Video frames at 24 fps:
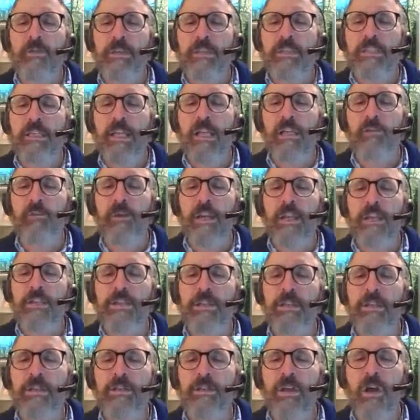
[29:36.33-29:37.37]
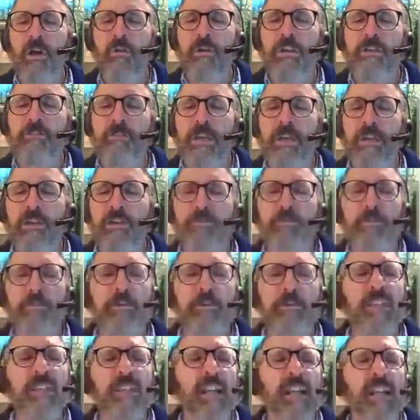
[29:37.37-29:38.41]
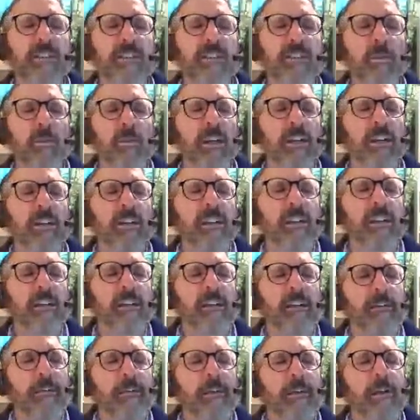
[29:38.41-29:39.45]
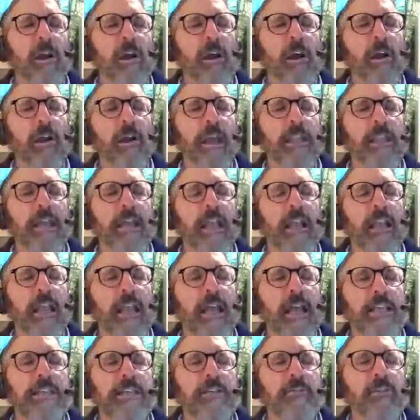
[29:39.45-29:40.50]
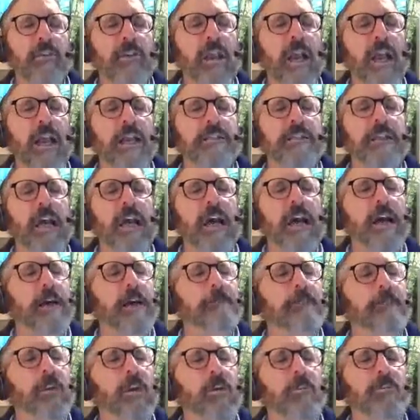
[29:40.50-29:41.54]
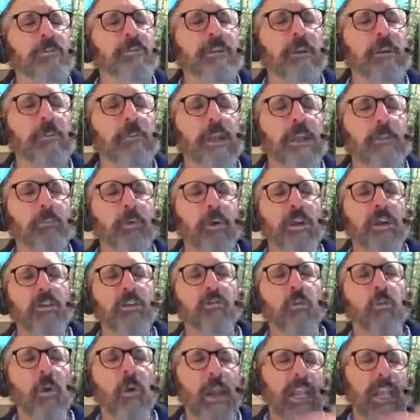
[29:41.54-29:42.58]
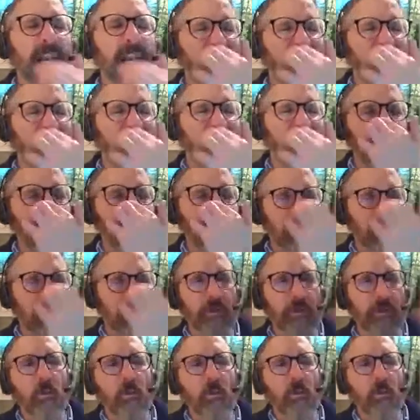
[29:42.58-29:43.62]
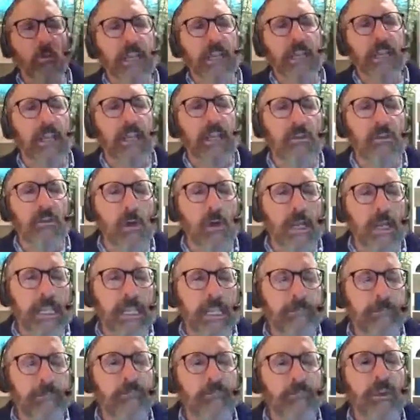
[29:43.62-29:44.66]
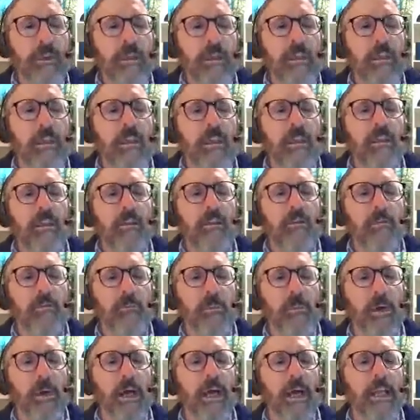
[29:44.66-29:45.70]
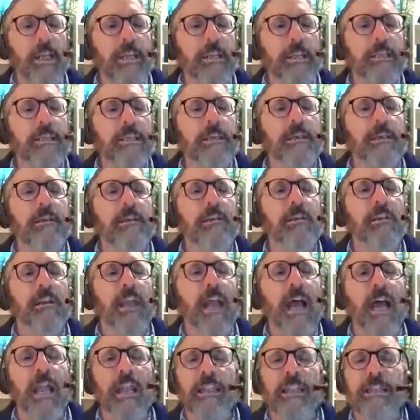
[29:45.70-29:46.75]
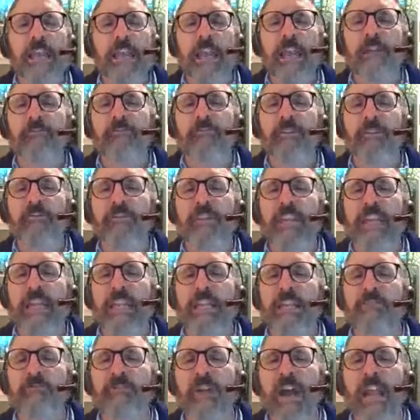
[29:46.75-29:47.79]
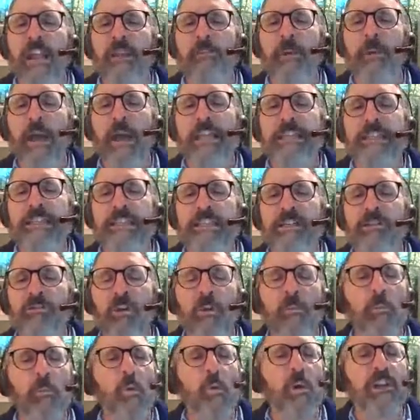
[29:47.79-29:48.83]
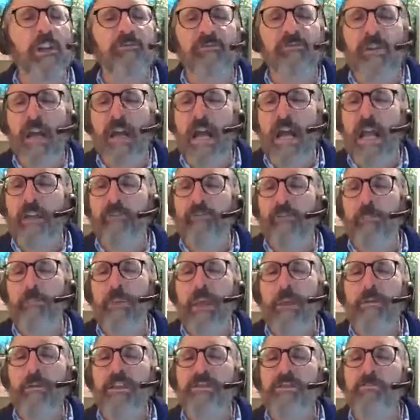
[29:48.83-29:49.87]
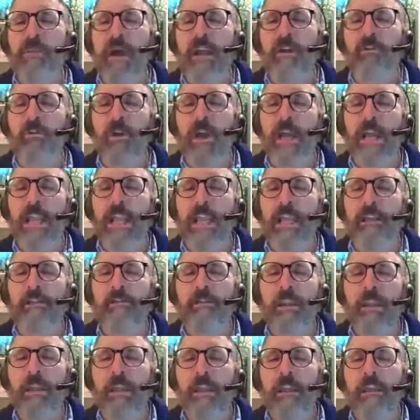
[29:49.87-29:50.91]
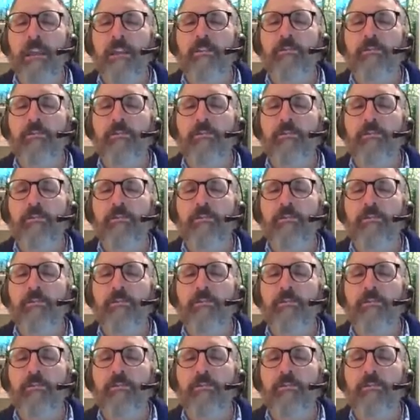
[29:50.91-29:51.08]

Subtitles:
So acceleration is always meters per second squared. All right, got lots of you guys. Nope, somebody put a 20 in there. I don't know why you got 20, but you got to take 15 divided by 0.5. Maybe it's my writing.